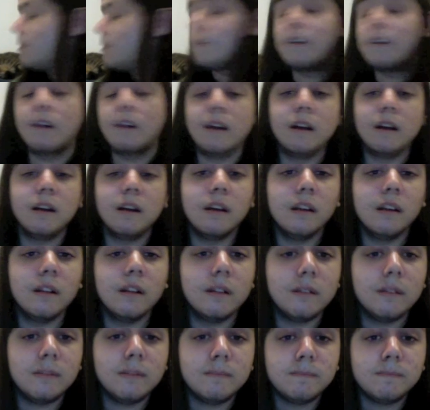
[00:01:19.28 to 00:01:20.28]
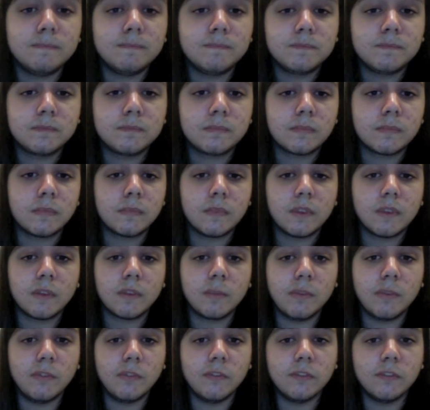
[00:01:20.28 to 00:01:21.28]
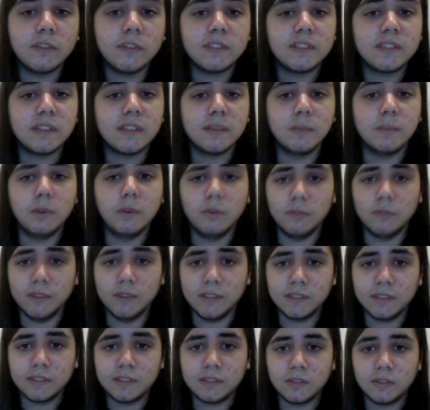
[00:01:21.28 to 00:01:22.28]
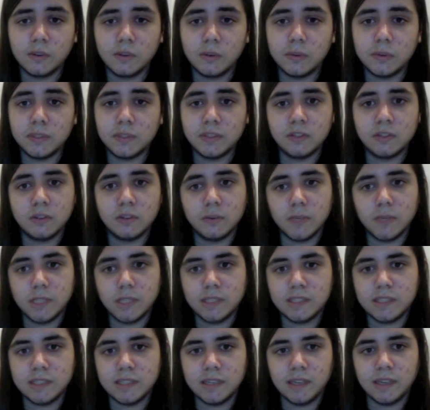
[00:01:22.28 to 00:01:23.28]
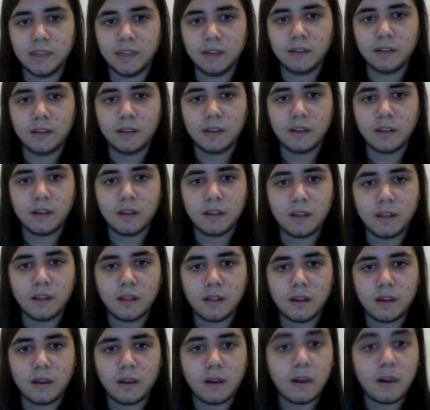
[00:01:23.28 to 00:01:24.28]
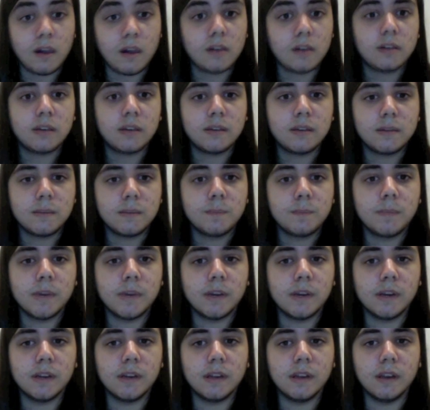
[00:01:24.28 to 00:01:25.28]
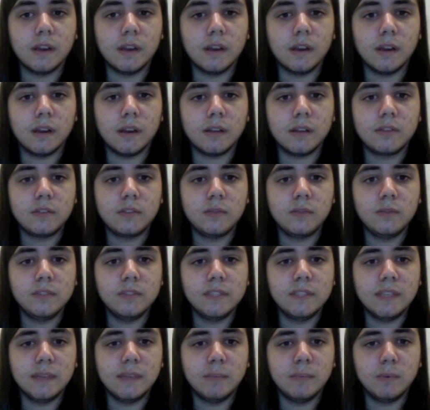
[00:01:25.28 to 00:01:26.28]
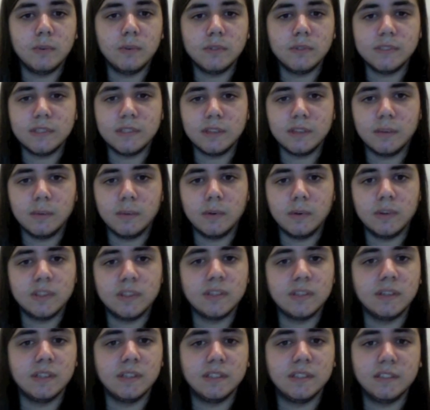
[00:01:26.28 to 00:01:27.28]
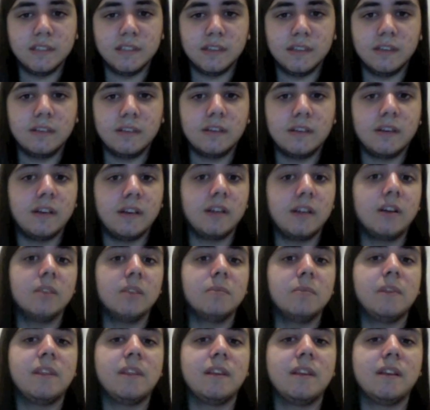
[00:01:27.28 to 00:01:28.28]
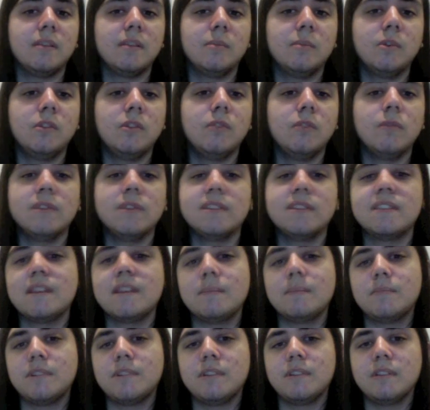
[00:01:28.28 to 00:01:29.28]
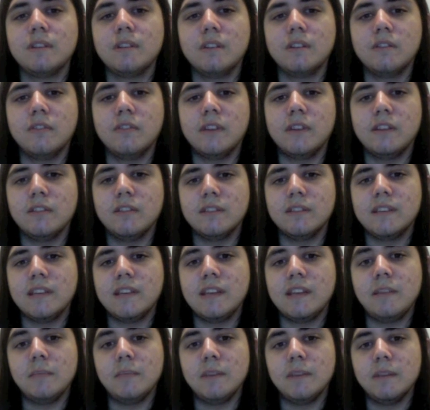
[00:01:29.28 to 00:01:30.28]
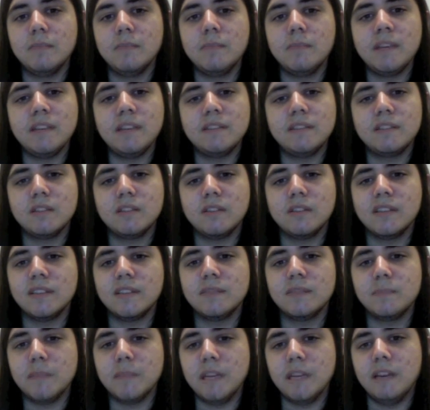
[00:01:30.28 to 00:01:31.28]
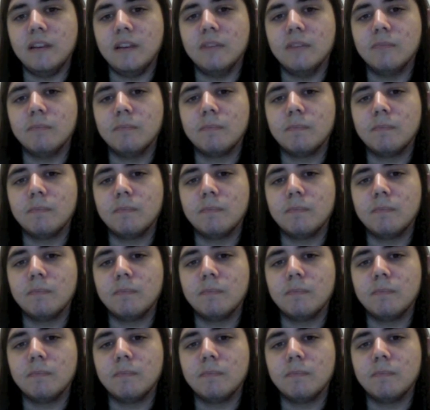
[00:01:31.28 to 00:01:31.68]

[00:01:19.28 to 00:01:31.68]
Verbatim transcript: Uh, it's my first time doing this, so I wasn't sure what to say. But uh, Tuesday posted about his audition, and it got me thinking about the reception of entertainment based on its medium.